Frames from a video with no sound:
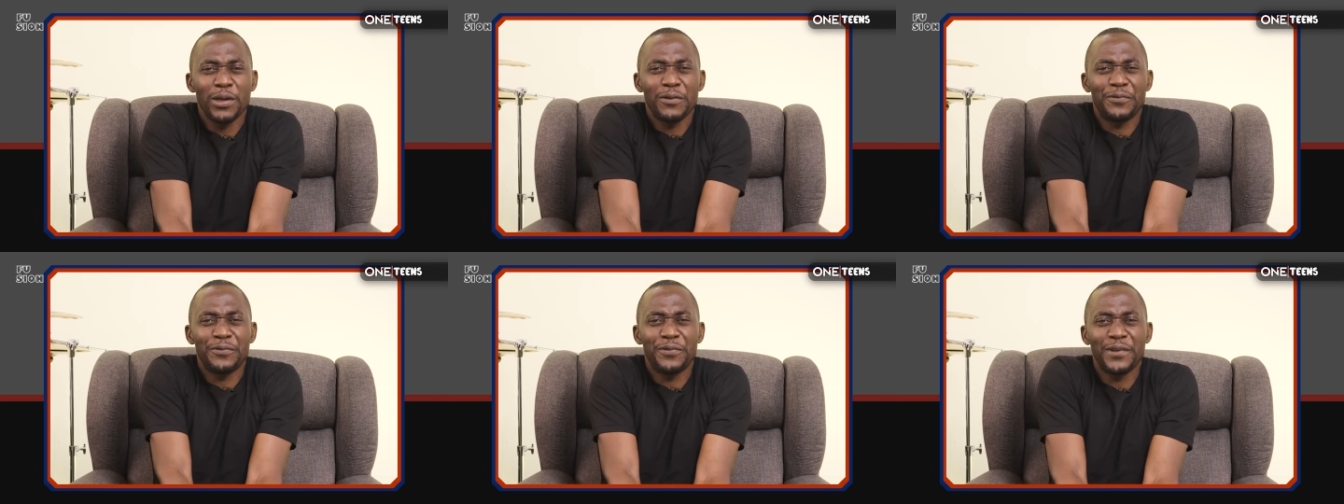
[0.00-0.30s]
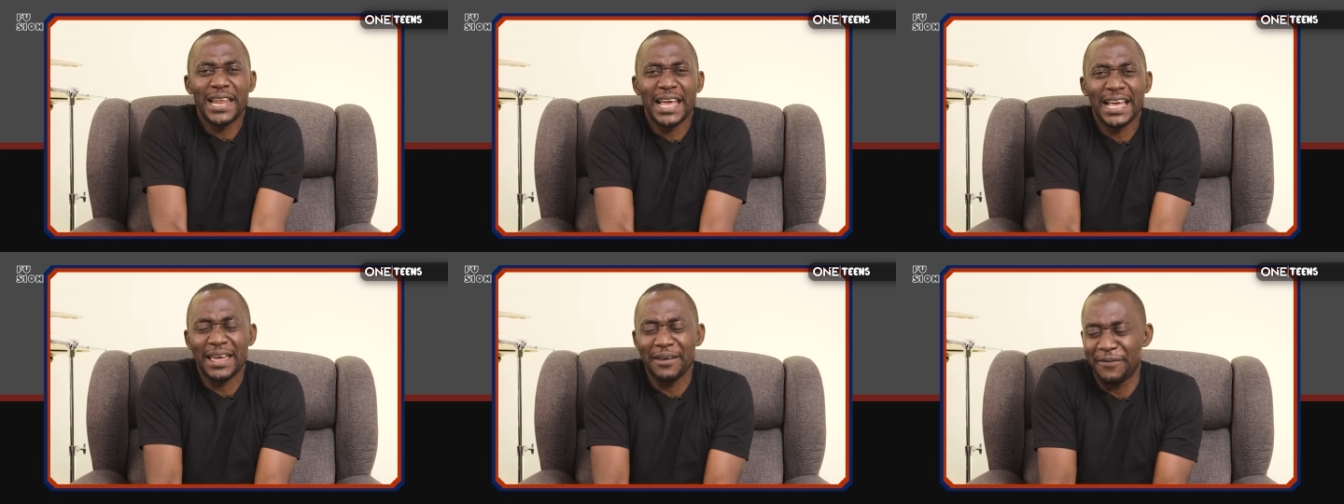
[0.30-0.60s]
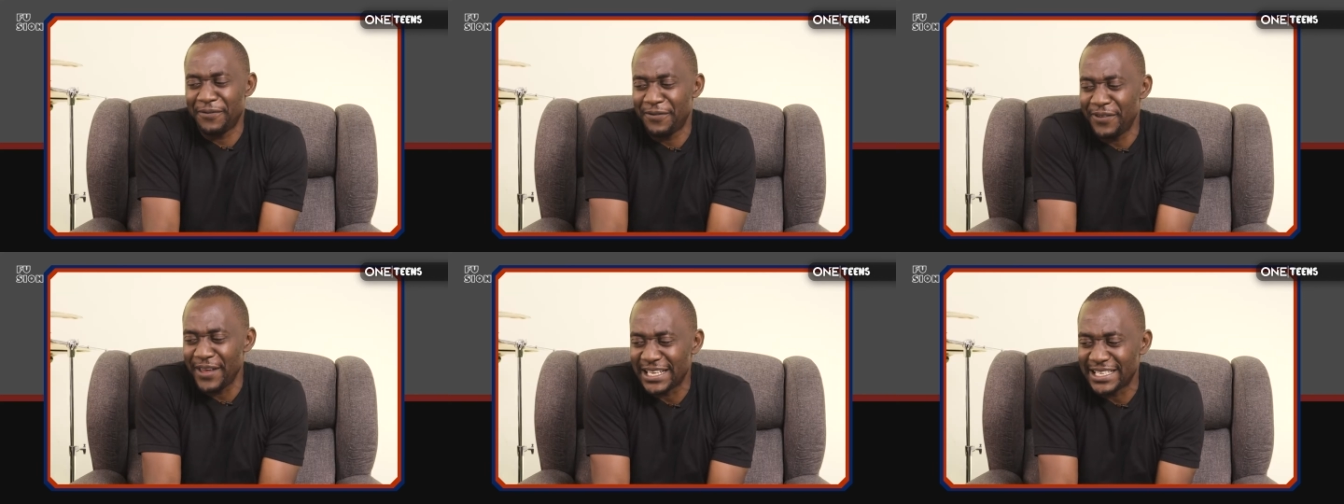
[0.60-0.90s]
you feel like a
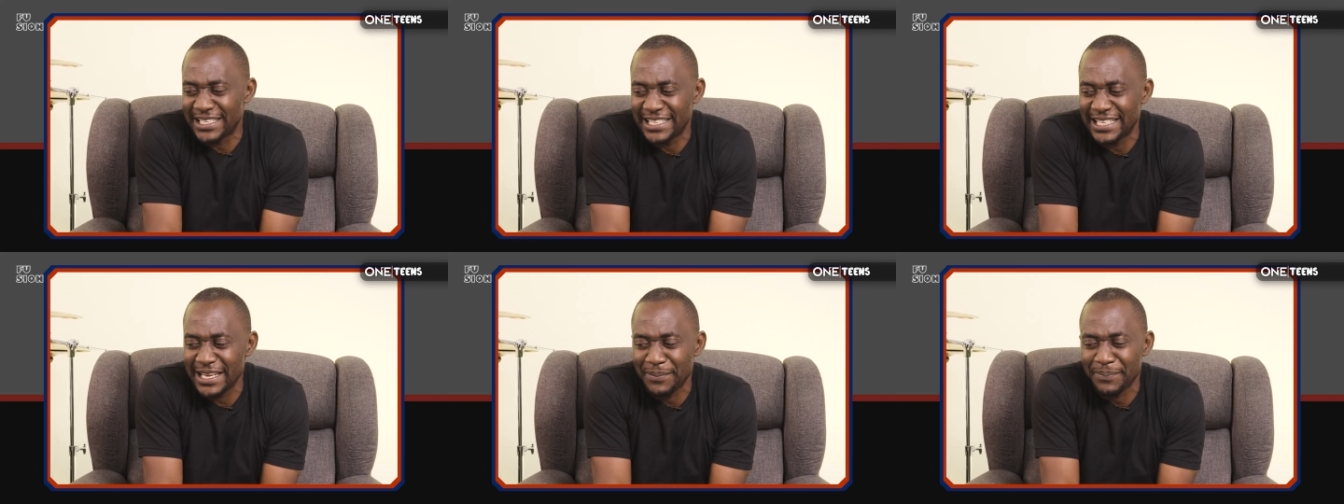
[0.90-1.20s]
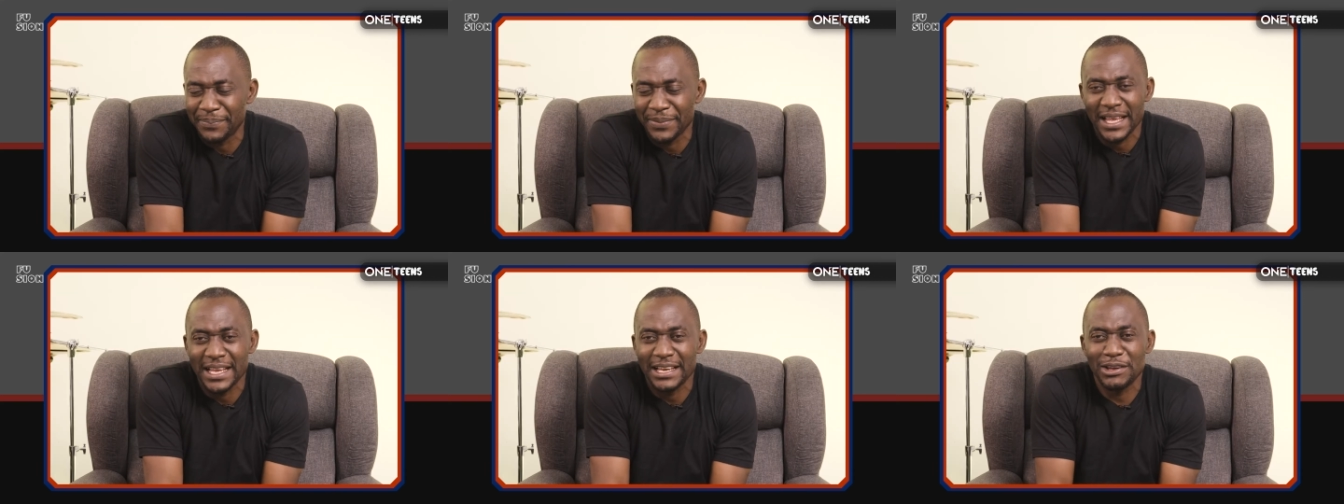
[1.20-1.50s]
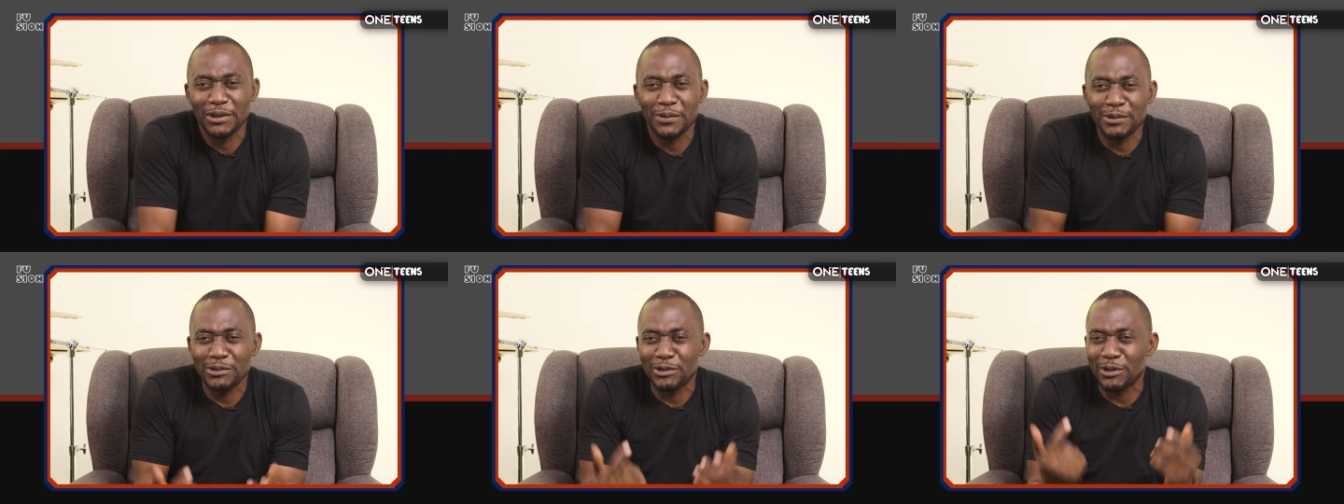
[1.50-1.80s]
victim,
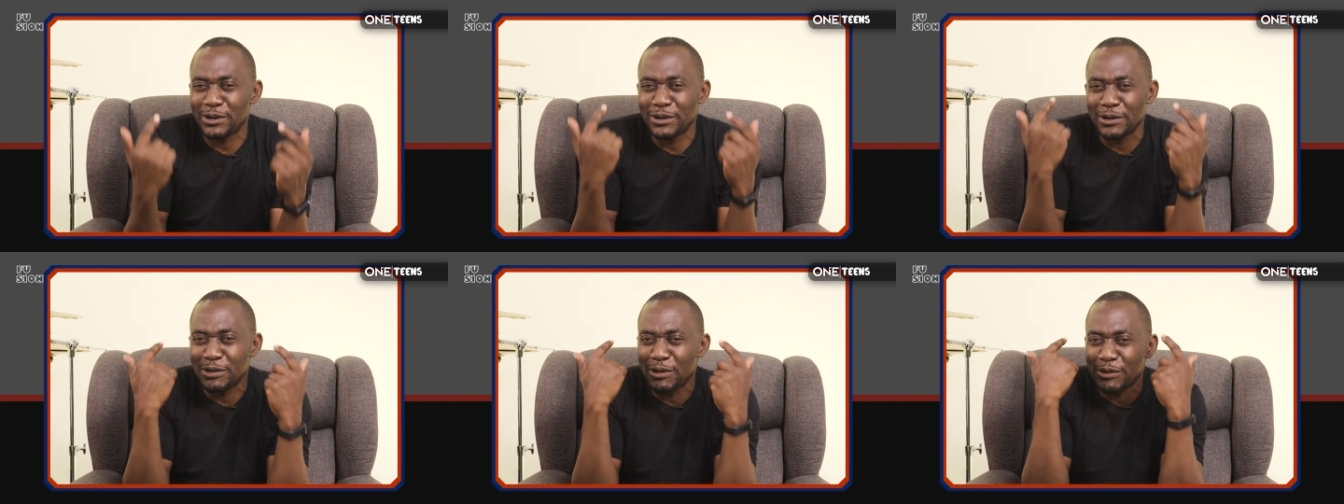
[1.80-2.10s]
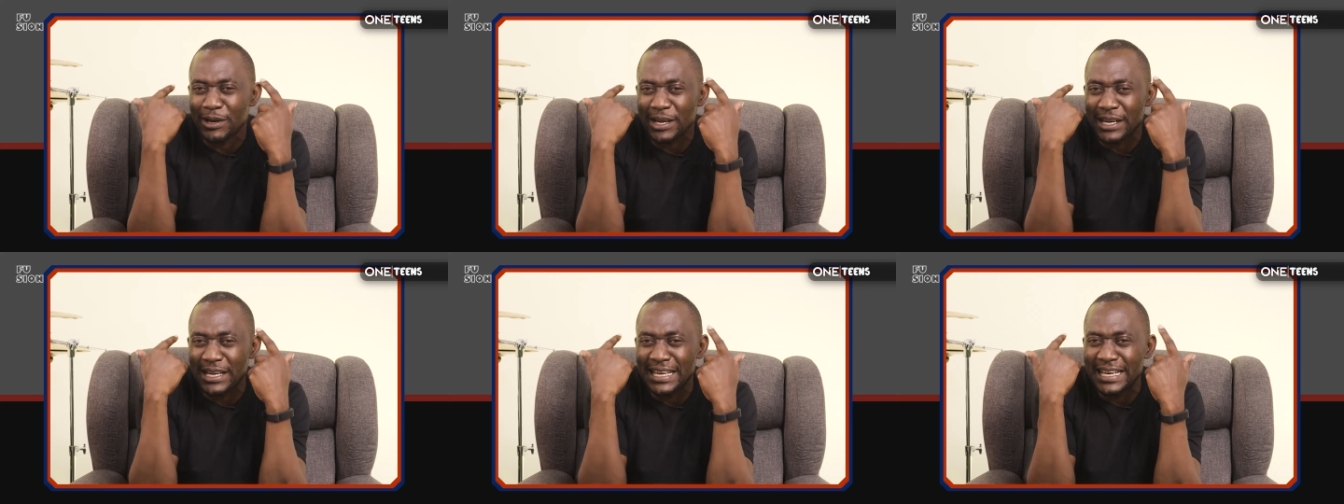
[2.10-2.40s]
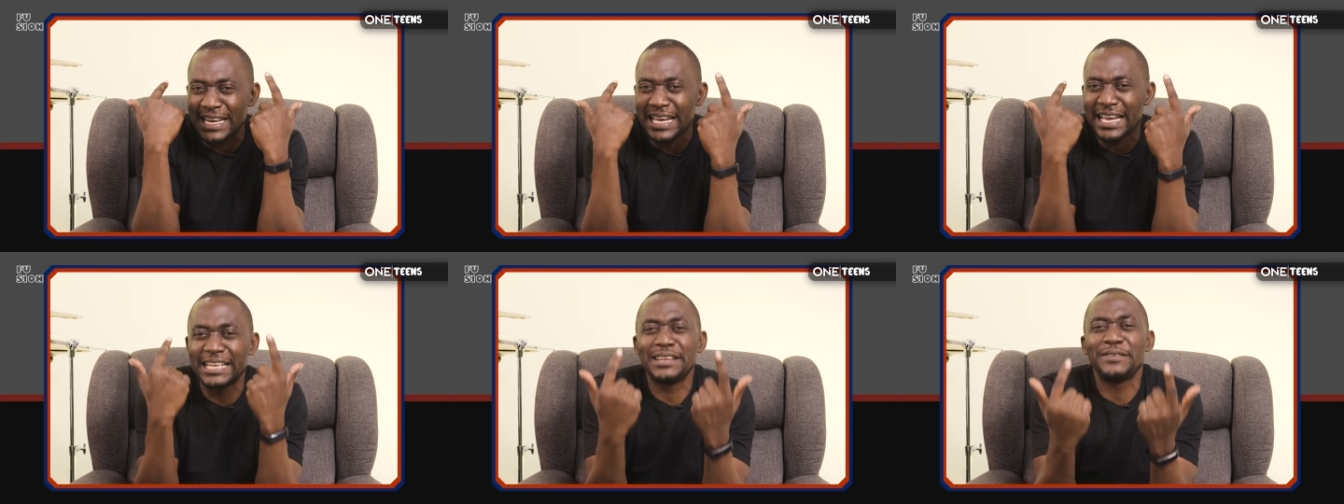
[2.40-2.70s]
your, your, your, the
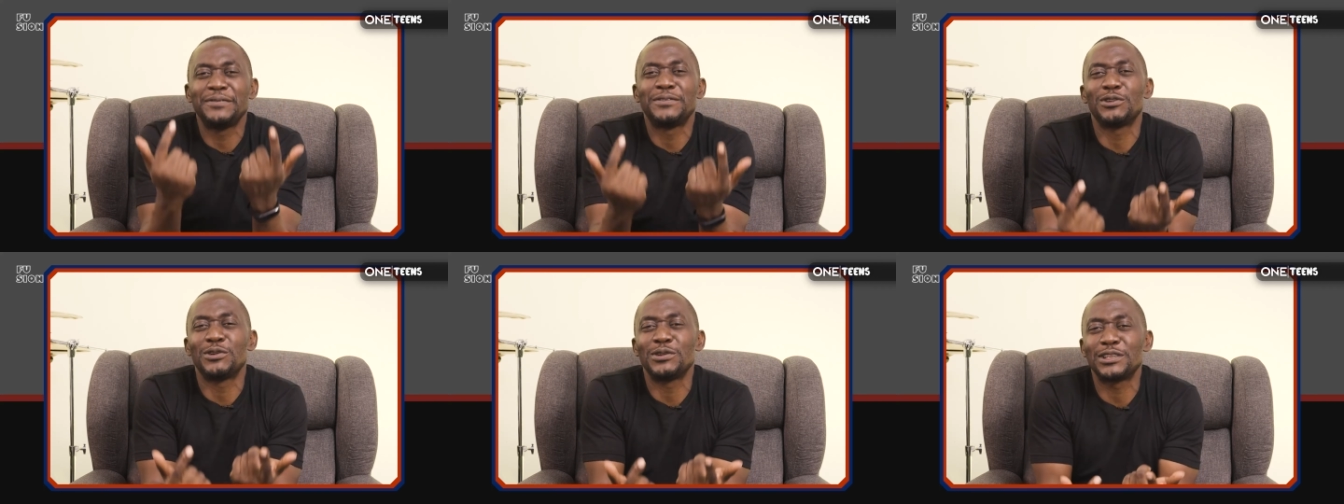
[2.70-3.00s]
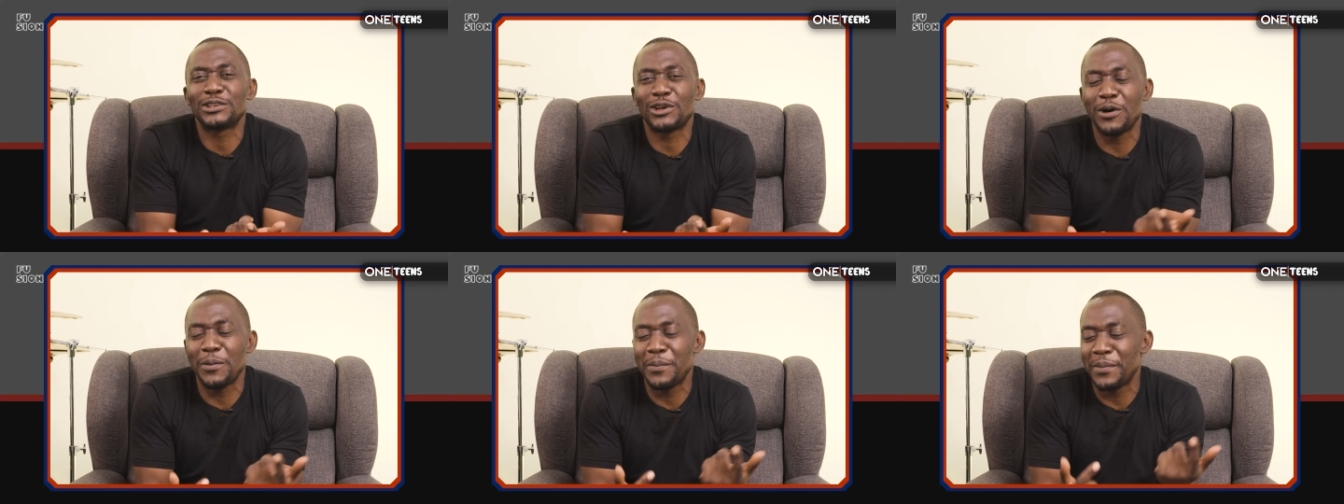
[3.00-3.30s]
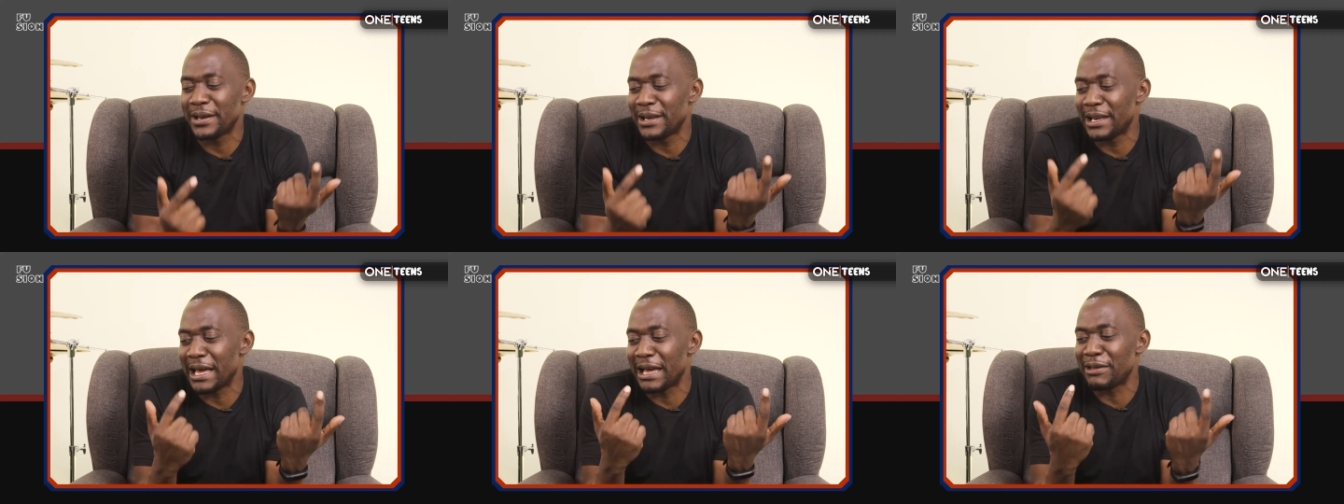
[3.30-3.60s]
negative thoughts come
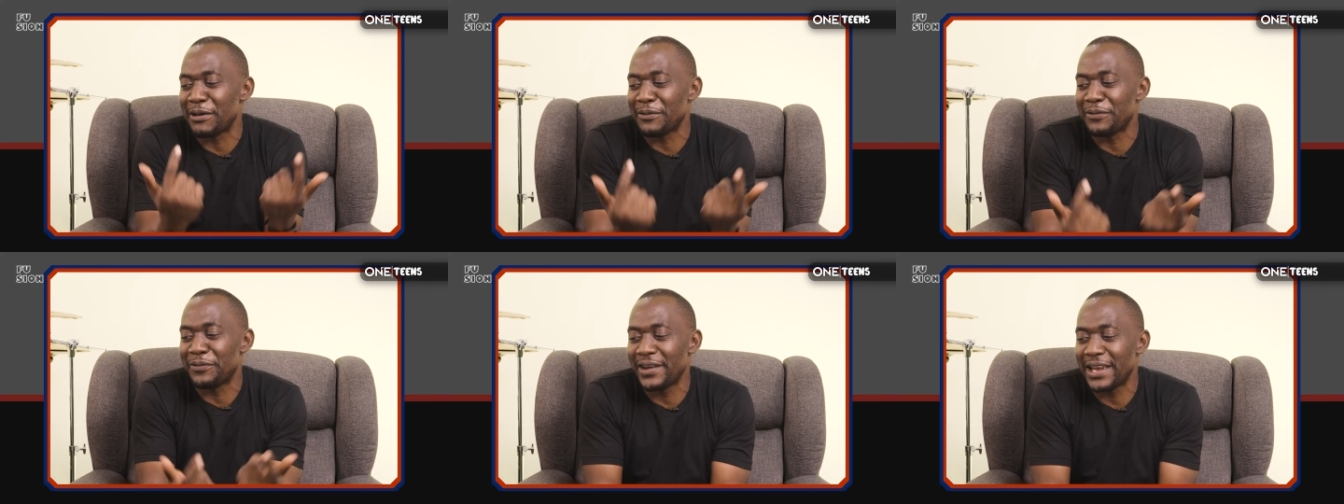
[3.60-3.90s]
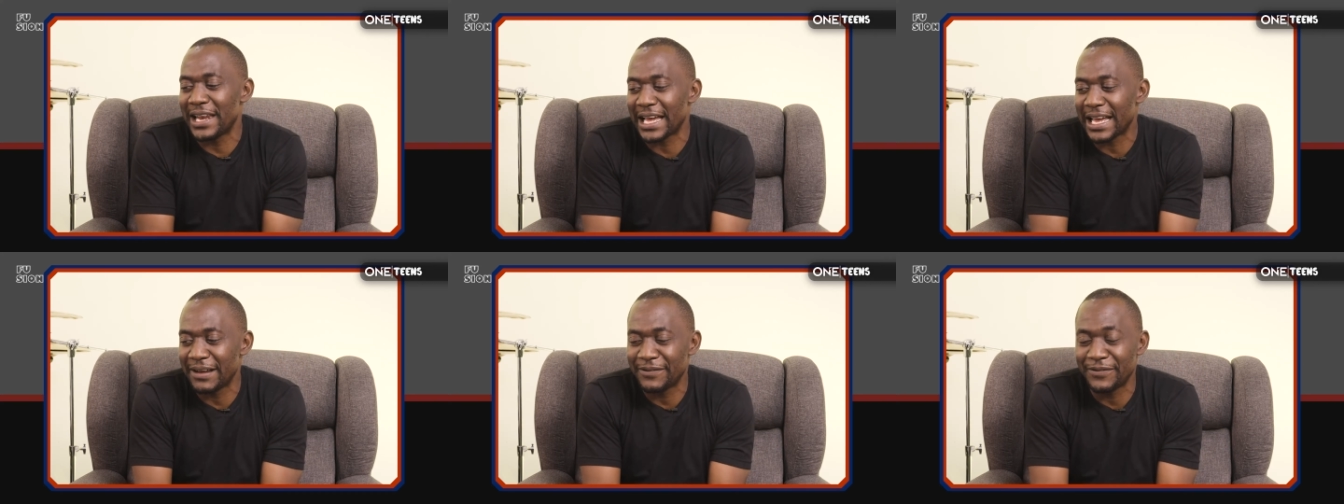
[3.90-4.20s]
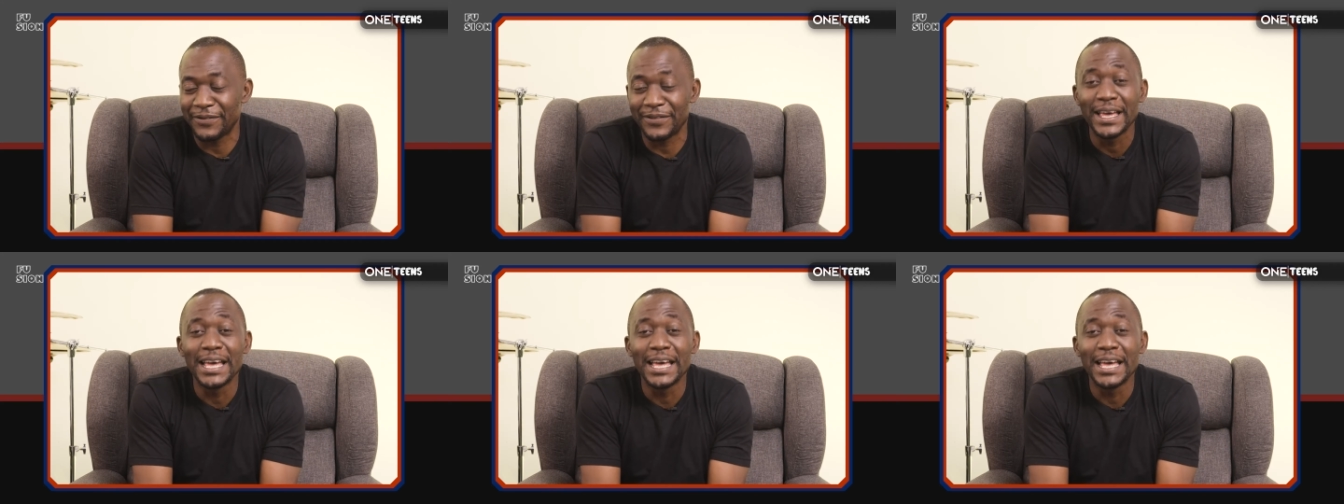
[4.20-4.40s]
in and you feel like a,